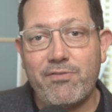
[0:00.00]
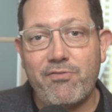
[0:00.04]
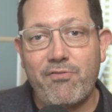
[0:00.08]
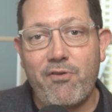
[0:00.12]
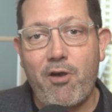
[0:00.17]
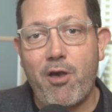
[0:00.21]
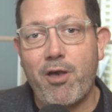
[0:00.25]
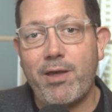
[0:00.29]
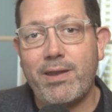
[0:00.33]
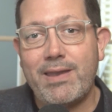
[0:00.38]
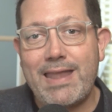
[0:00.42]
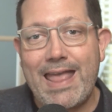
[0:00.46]

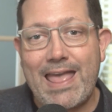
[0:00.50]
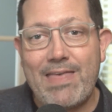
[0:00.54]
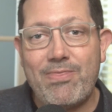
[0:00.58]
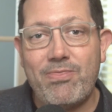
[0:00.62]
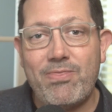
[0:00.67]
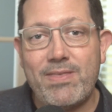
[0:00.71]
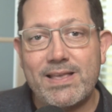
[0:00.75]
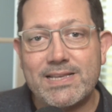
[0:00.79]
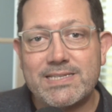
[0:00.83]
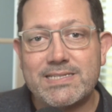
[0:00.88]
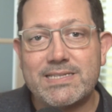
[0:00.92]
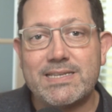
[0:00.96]
Vaughn,
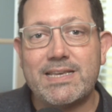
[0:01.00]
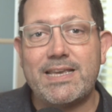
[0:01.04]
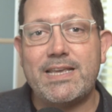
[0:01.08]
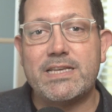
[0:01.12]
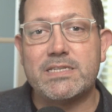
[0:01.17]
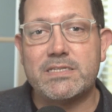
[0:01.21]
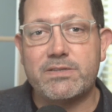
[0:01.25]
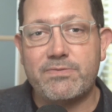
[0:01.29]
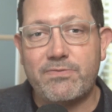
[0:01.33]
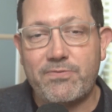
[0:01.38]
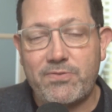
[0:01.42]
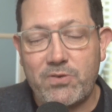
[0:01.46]
and this
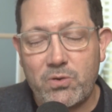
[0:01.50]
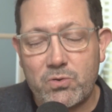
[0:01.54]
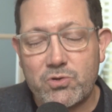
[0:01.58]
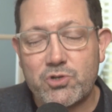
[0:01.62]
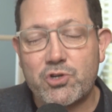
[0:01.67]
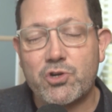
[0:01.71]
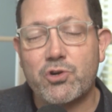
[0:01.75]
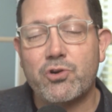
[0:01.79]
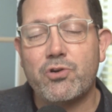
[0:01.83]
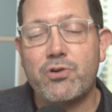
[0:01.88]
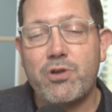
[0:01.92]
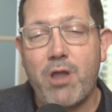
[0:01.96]
is
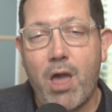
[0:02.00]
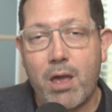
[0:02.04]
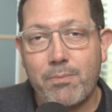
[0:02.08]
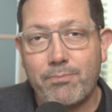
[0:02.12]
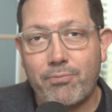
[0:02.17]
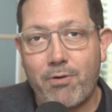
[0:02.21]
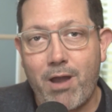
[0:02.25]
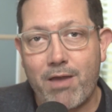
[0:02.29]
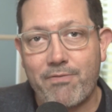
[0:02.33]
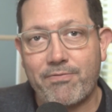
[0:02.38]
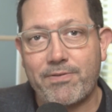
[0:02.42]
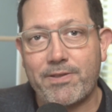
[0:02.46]
Future
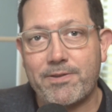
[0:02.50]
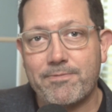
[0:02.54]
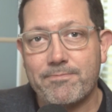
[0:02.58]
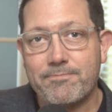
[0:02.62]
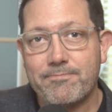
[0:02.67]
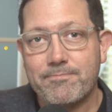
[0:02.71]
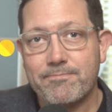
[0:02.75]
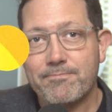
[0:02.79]
Nonprofit.